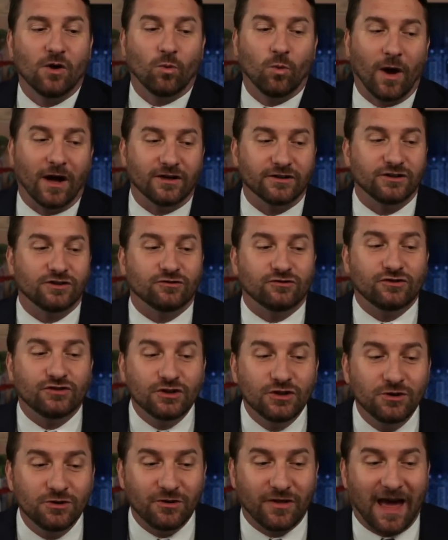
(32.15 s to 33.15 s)
Well, you
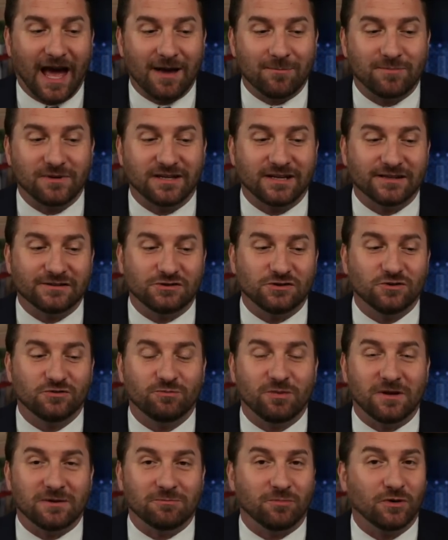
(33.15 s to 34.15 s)
do that because
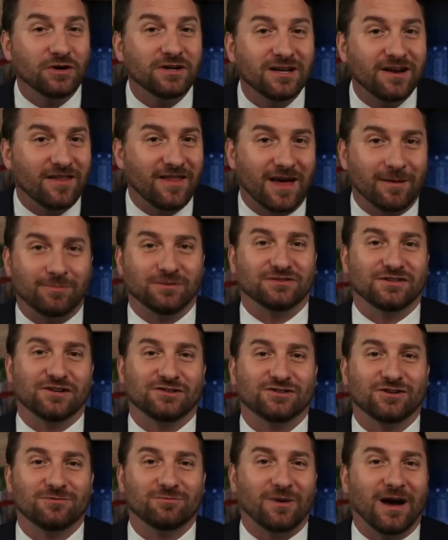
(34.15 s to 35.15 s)
you've been put into that
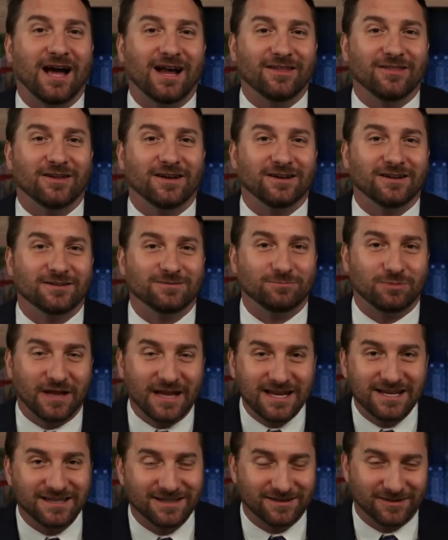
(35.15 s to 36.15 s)
position by the
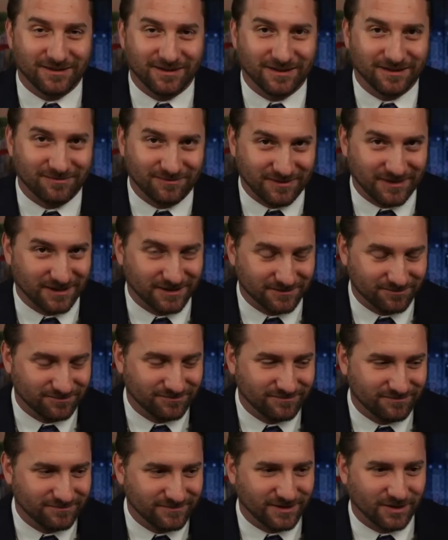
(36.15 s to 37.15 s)
plane, the
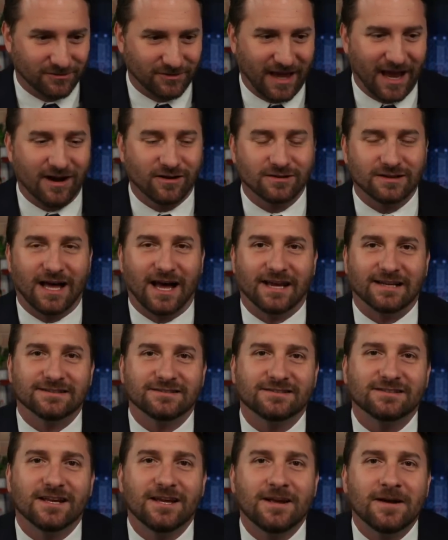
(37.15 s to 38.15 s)

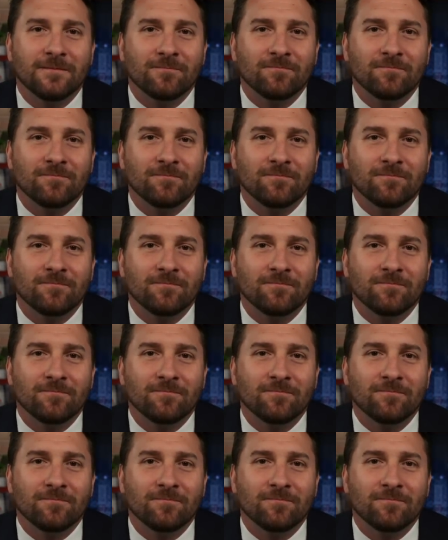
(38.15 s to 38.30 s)
airlines,